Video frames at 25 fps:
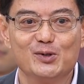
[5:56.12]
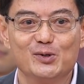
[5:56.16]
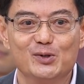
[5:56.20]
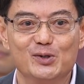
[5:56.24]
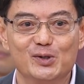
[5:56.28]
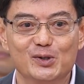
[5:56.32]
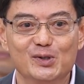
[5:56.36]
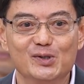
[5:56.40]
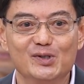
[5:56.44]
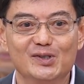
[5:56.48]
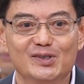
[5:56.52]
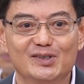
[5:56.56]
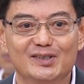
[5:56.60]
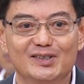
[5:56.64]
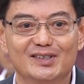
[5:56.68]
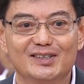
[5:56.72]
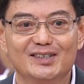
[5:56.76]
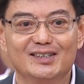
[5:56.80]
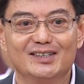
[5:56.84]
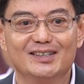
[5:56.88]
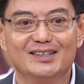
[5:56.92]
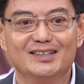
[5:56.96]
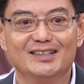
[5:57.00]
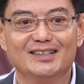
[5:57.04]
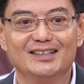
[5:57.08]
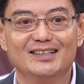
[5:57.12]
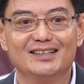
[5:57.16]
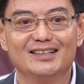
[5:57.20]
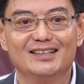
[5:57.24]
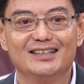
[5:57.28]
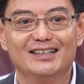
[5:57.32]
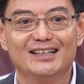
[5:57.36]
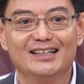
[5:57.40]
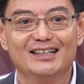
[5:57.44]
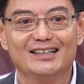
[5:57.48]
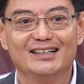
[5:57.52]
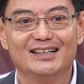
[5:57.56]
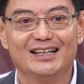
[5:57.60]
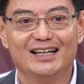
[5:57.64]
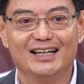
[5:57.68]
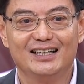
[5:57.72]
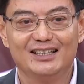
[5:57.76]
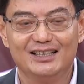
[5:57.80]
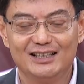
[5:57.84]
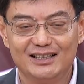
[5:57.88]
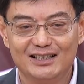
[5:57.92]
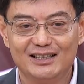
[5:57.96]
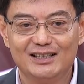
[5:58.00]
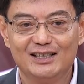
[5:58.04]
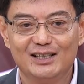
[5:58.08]
to do
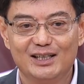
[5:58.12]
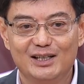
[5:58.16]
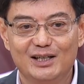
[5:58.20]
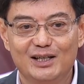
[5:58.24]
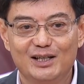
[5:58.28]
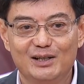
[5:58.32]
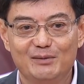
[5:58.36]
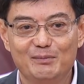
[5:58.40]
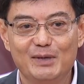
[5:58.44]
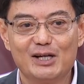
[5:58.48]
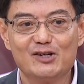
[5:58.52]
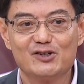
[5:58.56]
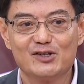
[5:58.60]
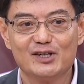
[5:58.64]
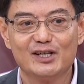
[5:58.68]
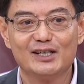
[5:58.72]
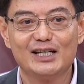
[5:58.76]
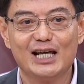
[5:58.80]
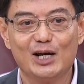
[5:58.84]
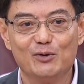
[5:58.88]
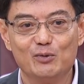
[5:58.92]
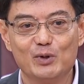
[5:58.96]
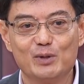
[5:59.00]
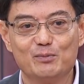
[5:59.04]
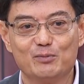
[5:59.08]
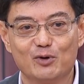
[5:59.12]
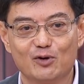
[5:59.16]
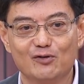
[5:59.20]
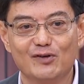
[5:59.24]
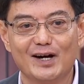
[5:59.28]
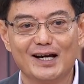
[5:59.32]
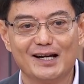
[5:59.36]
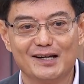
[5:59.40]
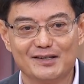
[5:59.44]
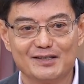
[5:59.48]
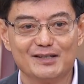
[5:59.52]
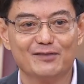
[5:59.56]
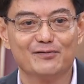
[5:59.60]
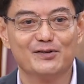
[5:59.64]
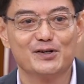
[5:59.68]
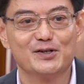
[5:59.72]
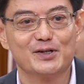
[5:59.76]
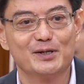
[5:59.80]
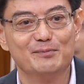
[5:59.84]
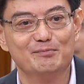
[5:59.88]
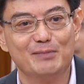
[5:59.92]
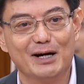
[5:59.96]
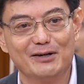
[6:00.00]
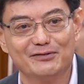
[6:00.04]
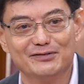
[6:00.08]
and make sure that we provide a
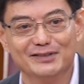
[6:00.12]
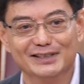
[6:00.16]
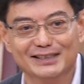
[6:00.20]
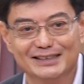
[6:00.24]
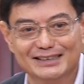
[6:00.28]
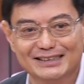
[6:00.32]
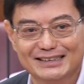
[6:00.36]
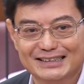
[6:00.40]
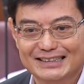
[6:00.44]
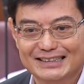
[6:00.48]
sufficient buffer.